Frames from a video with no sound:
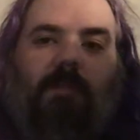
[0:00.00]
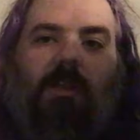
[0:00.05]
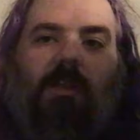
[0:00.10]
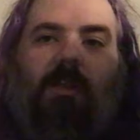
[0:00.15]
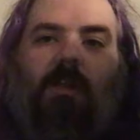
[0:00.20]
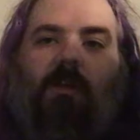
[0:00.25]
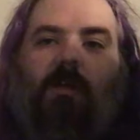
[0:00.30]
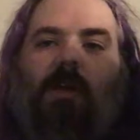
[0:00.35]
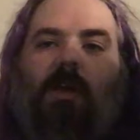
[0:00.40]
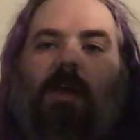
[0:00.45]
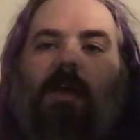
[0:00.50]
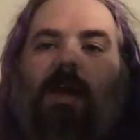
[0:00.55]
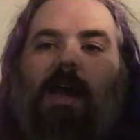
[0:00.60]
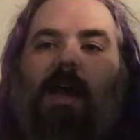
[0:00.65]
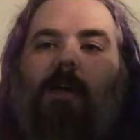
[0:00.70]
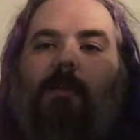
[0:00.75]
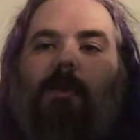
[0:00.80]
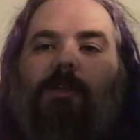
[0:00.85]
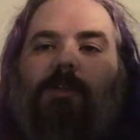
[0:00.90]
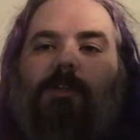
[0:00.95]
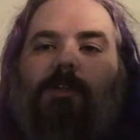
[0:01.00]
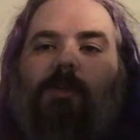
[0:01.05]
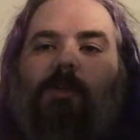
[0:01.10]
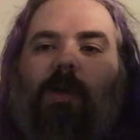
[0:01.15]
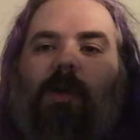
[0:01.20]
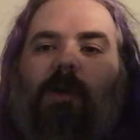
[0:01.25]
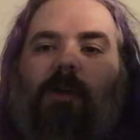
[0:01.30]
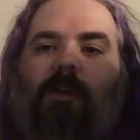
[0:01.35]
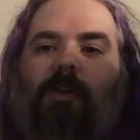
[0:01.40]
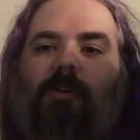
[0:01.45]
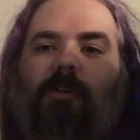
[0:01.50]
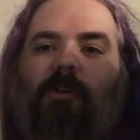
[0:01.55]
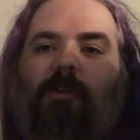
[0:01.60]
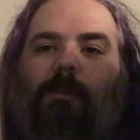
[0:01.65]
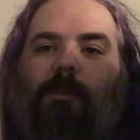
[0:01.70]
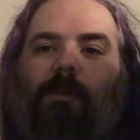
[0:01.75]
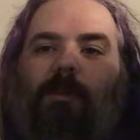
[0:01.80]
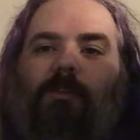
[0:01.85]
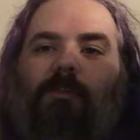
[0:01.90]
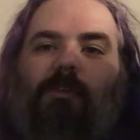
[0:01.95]
you know, how much do I hurt the
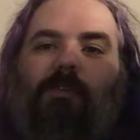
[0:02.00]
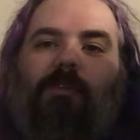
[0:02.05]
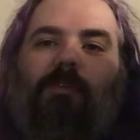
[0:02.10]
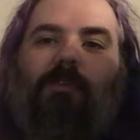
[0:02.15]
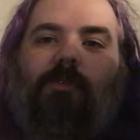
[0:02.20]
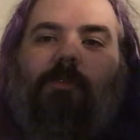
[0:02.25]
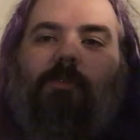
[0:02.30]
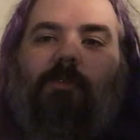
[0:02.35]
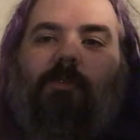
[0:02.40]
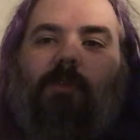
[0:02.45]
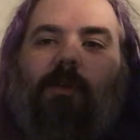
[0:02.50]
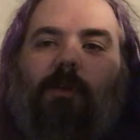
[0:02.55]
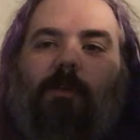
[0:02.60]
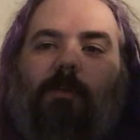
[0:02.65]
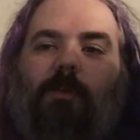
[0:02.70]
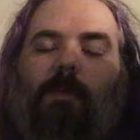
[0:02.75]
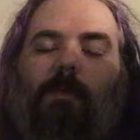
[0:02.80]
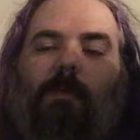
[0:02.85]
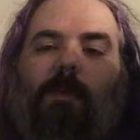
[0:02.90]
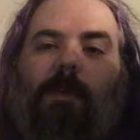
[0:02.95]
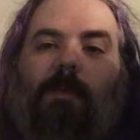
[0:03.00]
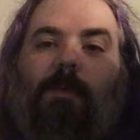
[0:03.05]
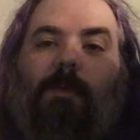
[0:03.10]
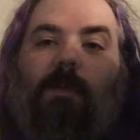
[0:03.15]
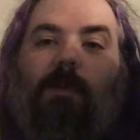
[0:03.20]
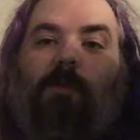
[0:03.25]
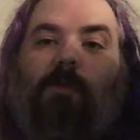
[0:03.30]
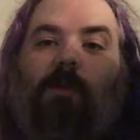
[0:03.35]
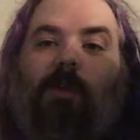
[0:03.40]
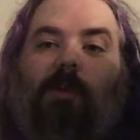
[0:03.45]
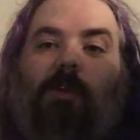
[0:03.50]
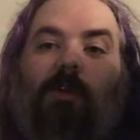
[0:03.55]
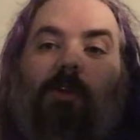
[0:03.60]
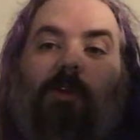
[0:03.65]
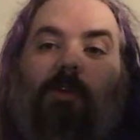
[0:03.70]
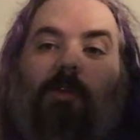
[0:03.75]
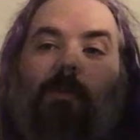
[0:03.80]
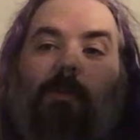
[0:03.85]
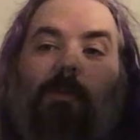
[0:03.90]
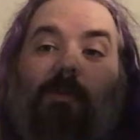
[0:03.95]
person who the people who can
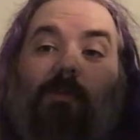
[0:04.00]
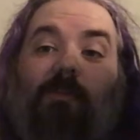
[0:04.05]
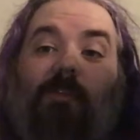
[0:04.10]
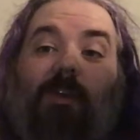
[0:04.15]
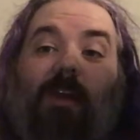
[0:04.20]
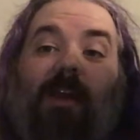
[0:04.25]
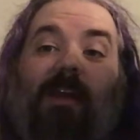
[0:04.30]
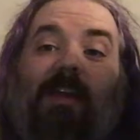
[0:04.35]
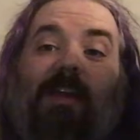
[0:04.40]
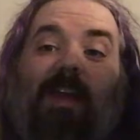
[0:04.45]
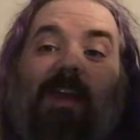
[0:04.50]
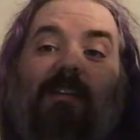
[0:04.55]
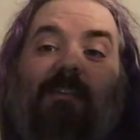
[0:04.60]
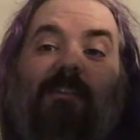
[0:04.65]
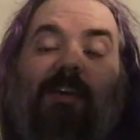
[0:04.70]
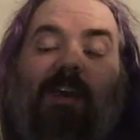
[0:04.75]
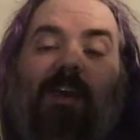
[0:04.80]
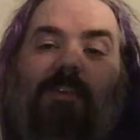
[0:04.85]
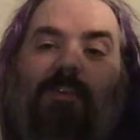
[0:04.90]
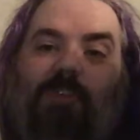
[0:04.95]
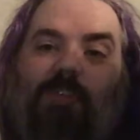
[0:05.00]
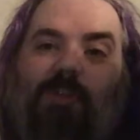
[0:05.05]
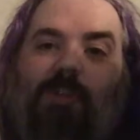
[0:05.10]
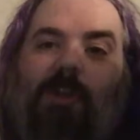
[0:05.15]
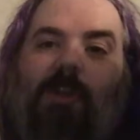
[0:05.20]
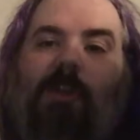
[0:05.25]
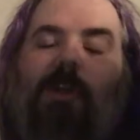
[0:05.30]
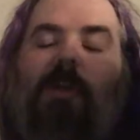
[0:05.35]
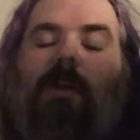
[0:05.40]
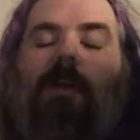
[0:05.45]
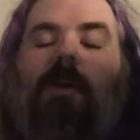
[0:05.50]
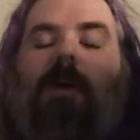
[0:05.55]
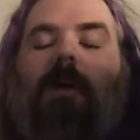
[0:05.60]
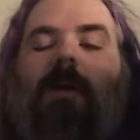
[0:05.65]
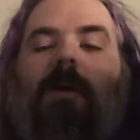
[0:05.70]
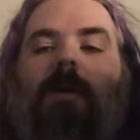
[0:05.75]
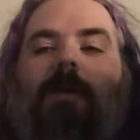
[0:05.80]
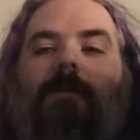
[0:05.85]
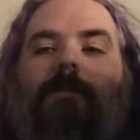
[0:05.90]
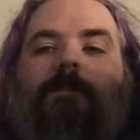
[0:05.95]
hurt the person I can't touch?
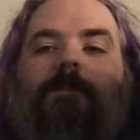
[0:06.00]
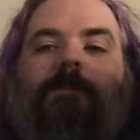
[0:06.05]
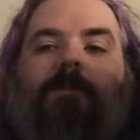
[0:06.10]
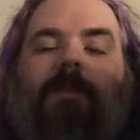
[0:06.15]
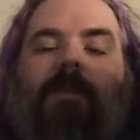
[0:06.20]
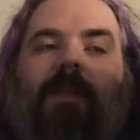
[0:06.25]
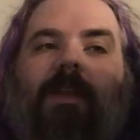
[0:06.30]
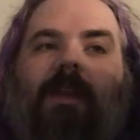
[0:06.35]
And